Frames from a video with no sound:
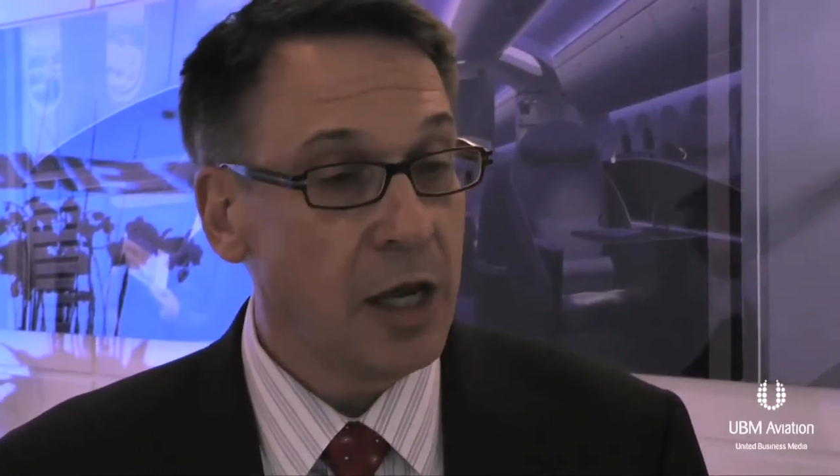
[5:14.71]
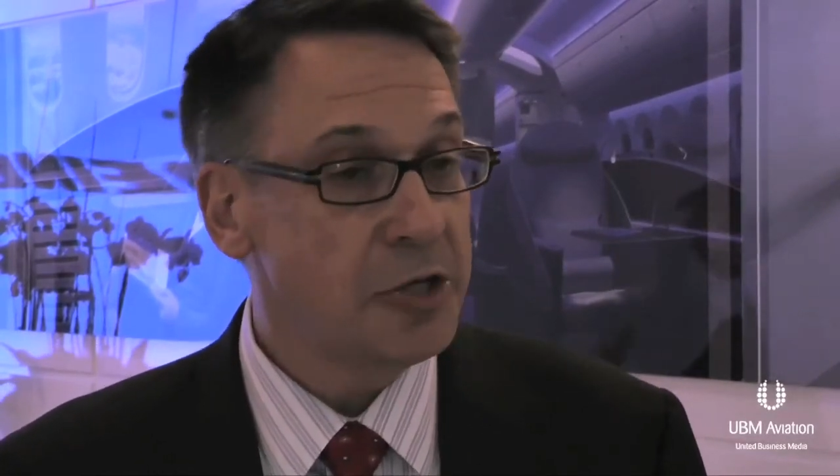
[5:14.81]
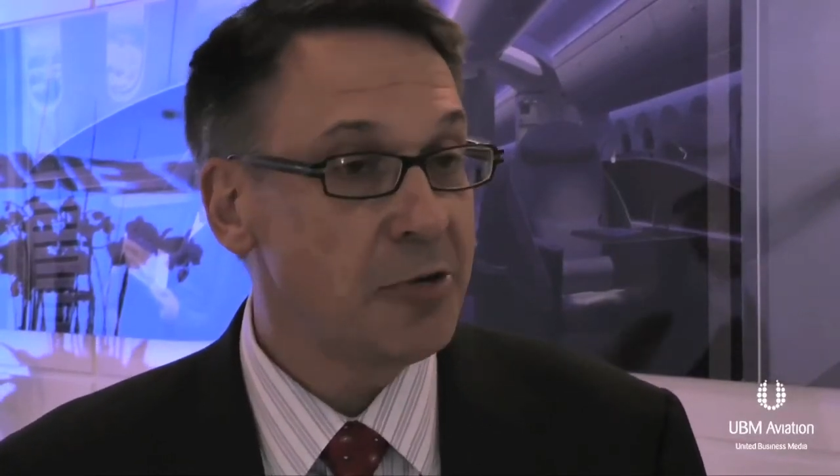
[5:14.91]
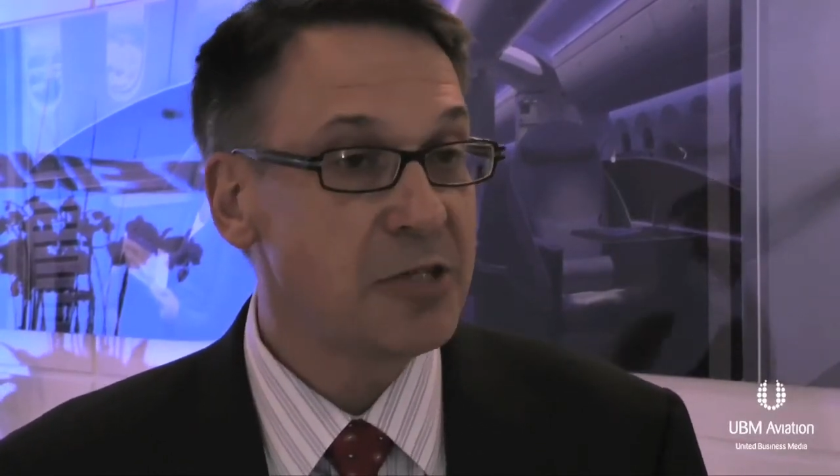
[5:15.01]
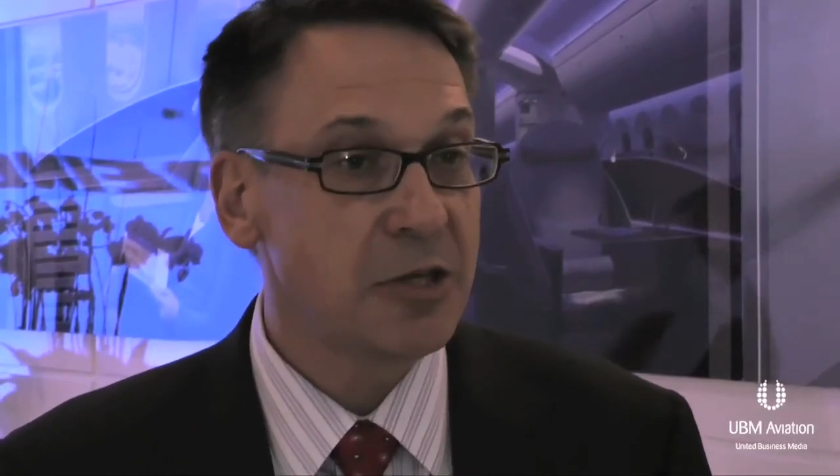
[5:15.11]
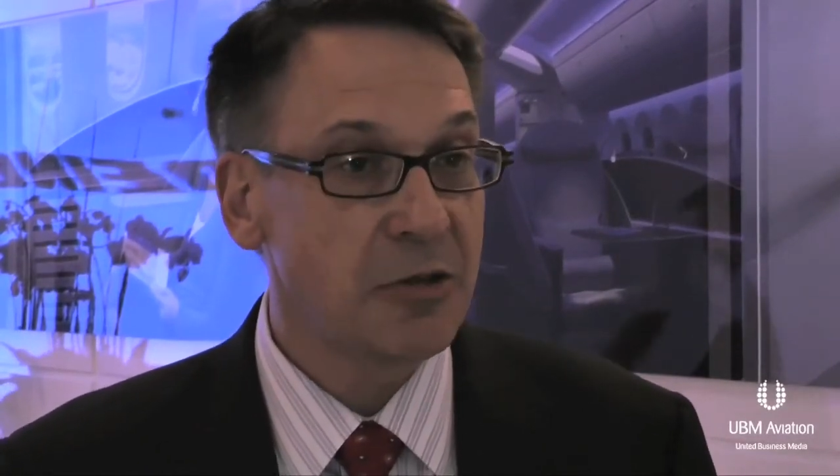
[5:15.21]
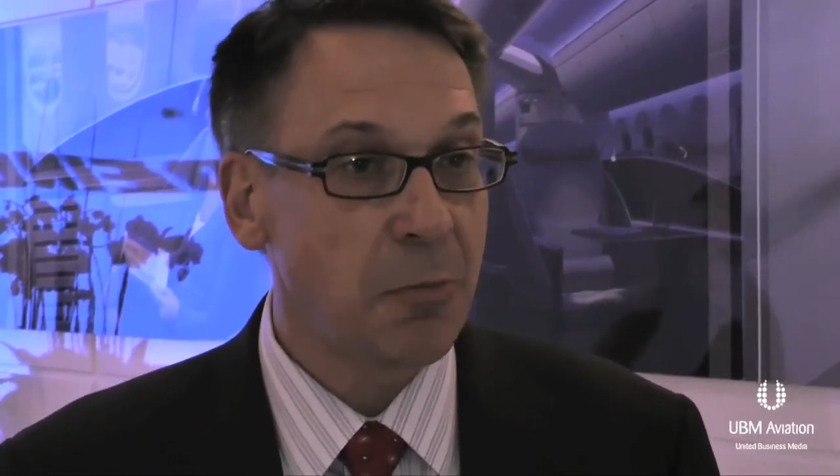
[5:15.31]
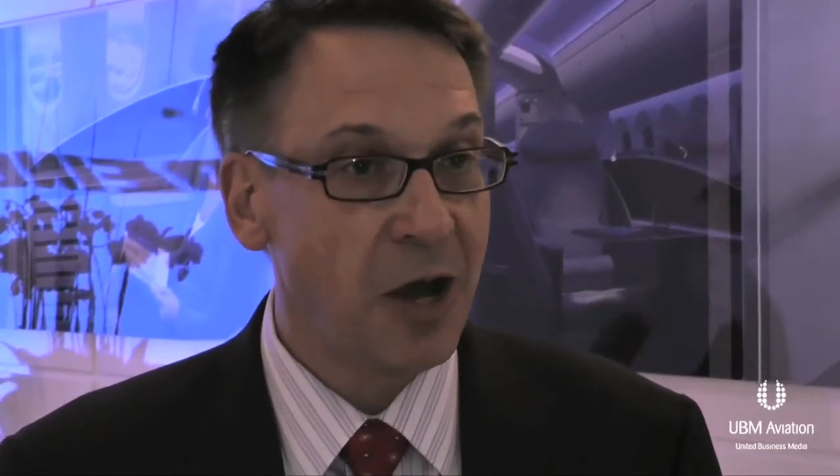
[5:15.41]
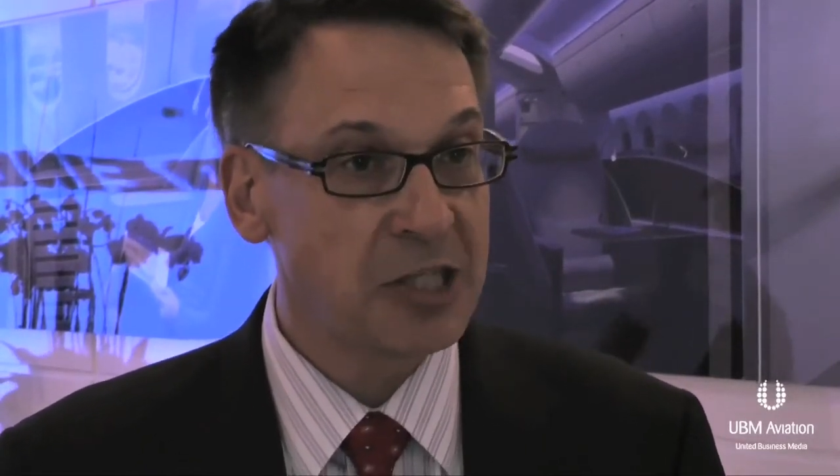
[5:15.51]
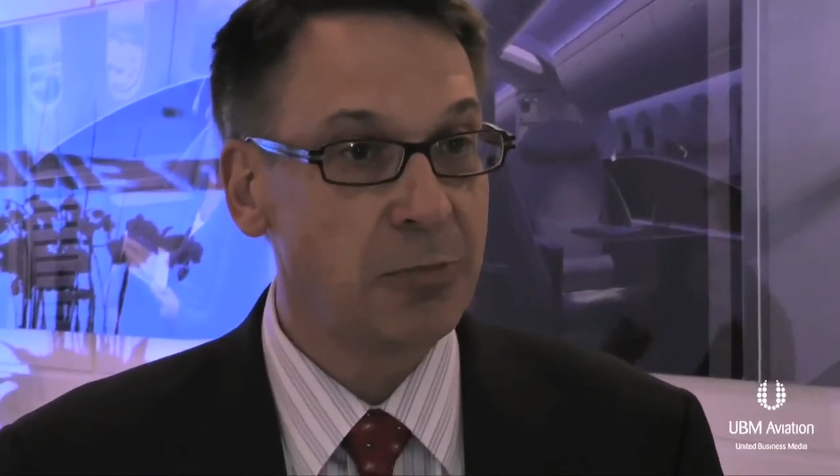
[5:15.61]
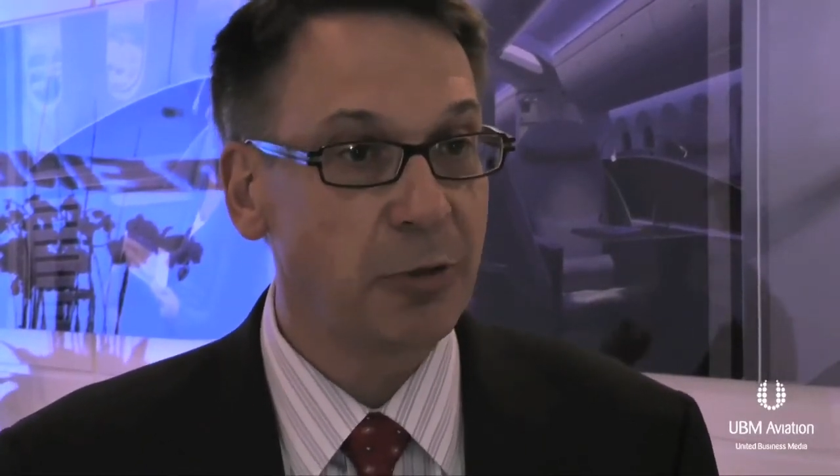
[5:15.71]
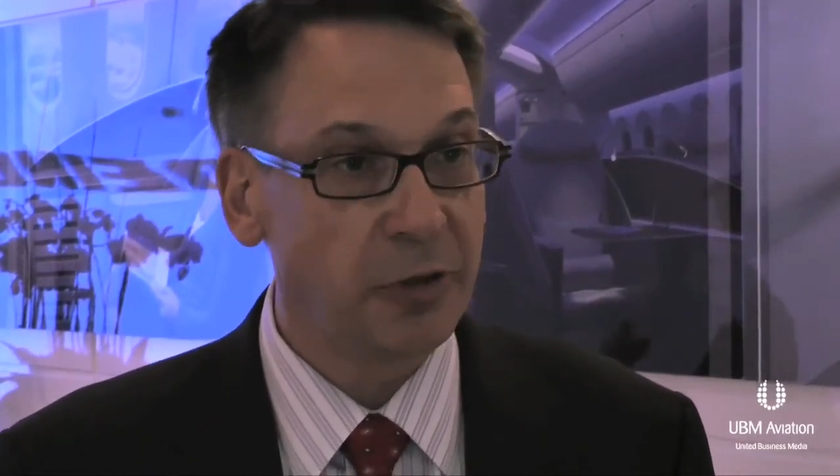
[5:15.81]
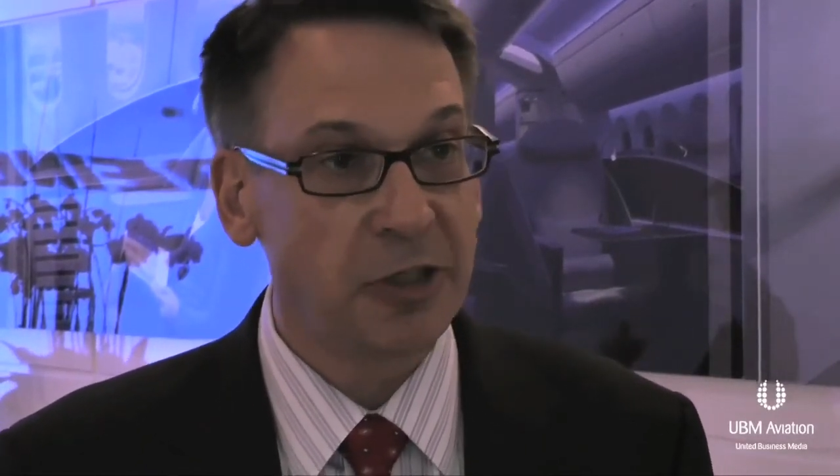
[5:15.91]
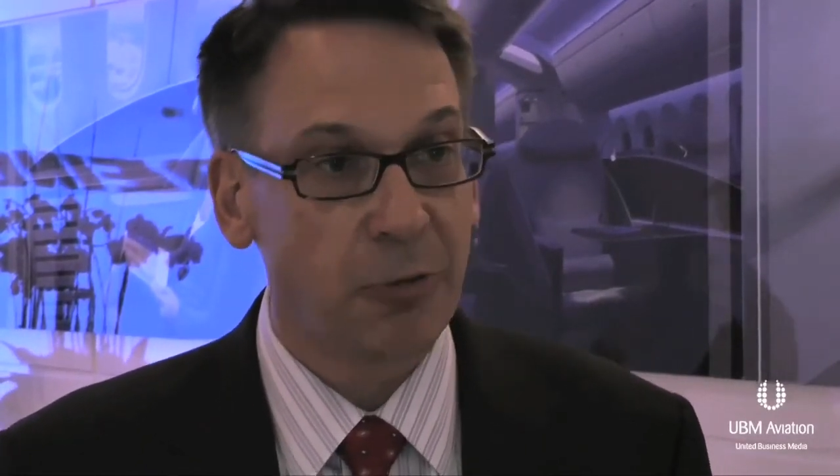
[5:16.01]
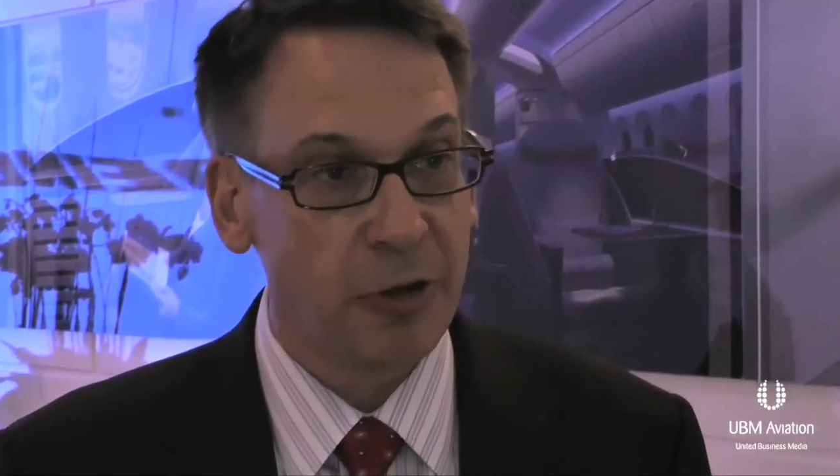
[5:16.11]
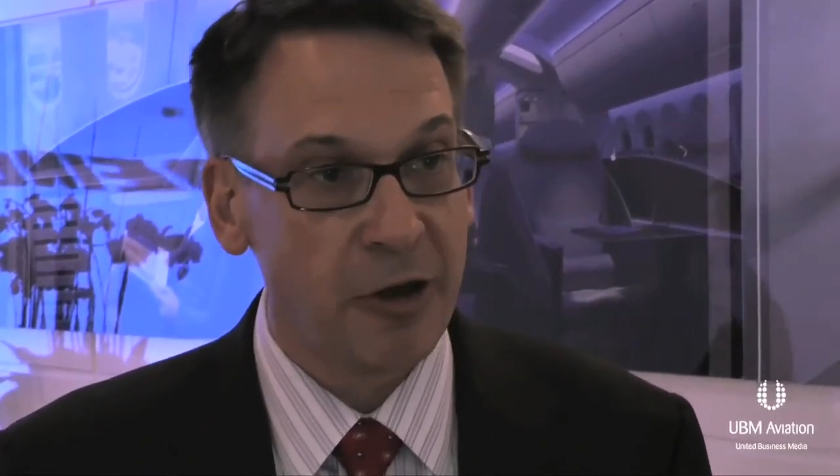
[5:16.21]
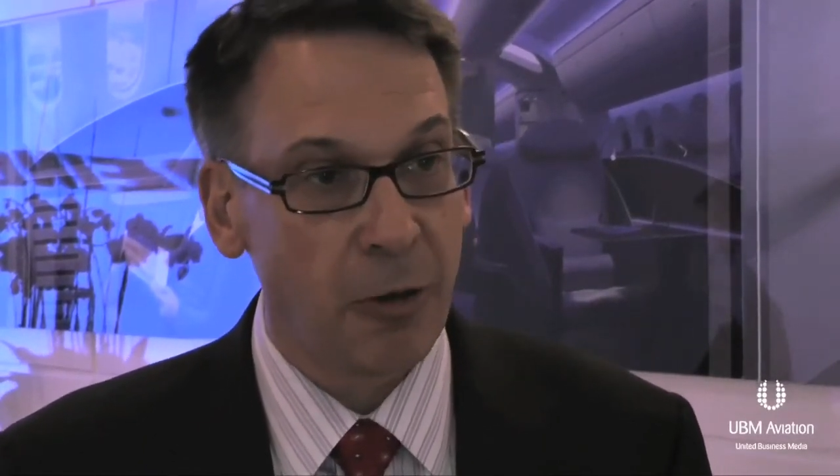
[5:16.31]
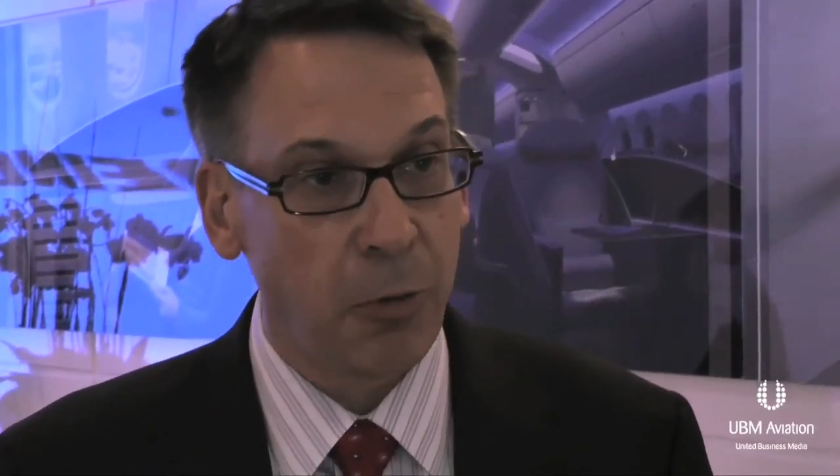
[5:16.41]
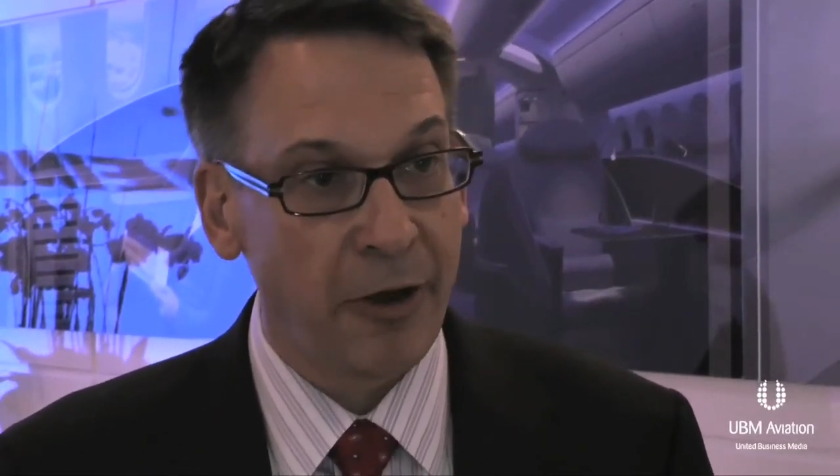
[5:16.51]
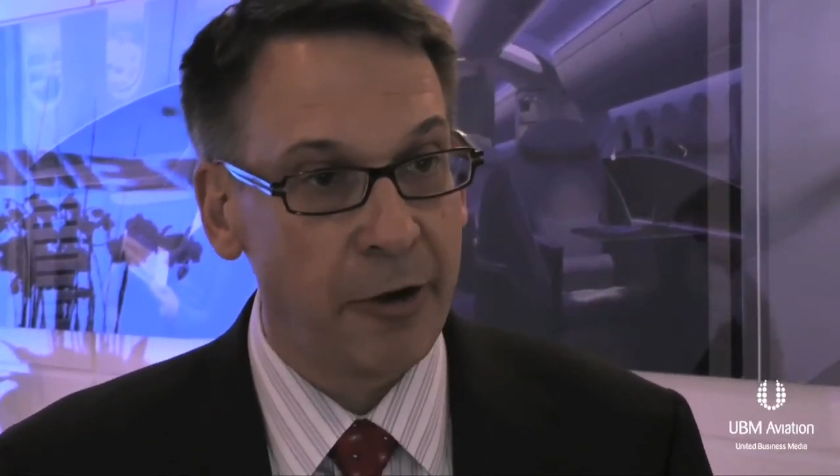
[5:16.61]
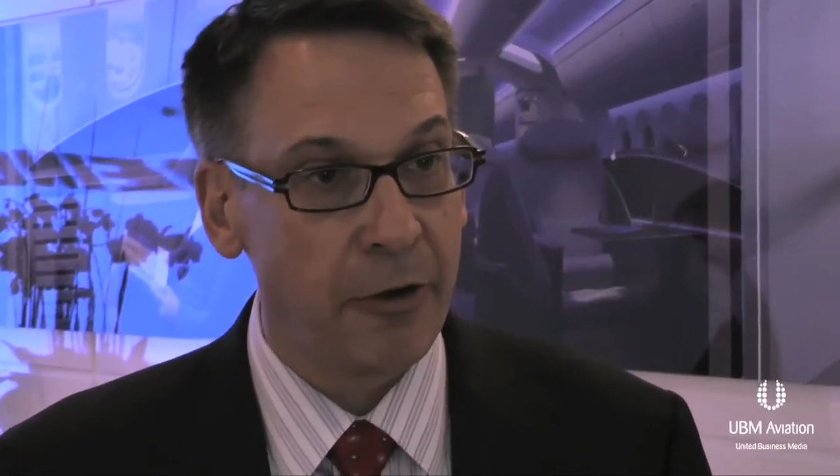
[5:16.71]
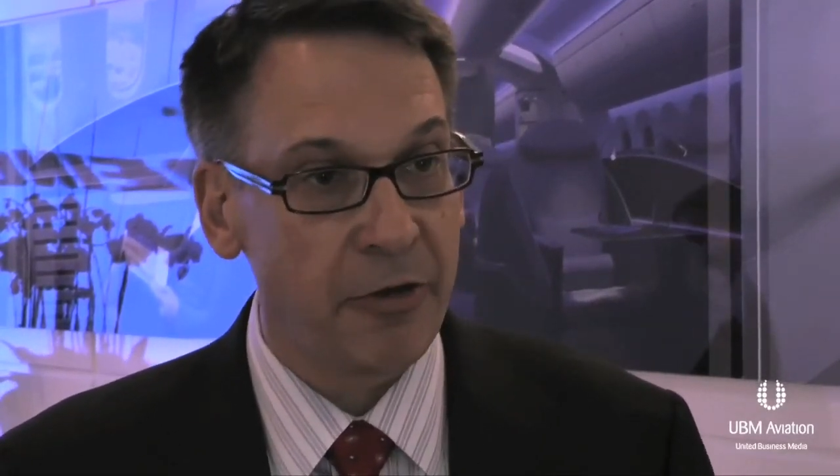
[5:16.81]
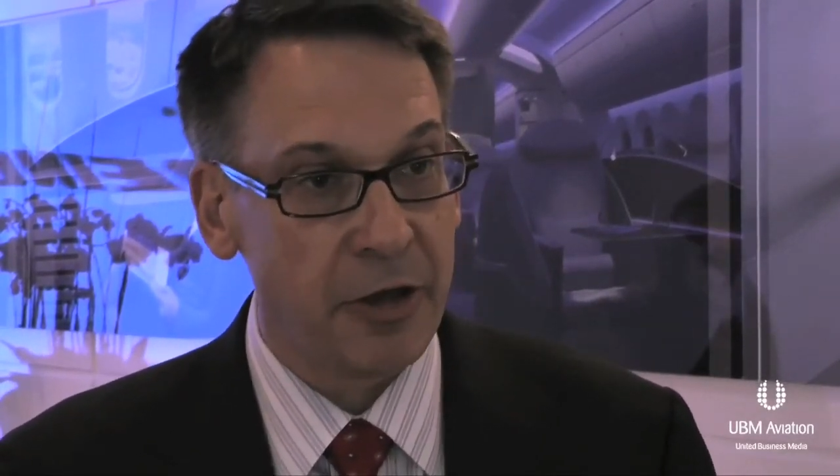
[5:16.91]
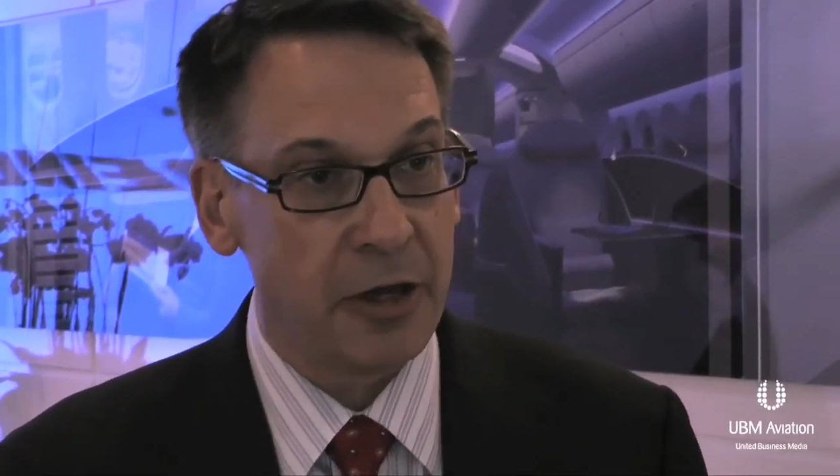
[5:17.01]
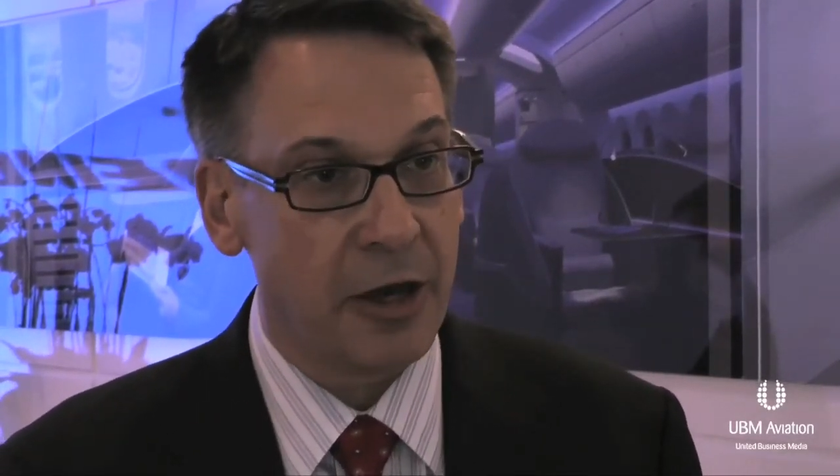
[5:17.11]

In terms of the possibilities for the airplane, or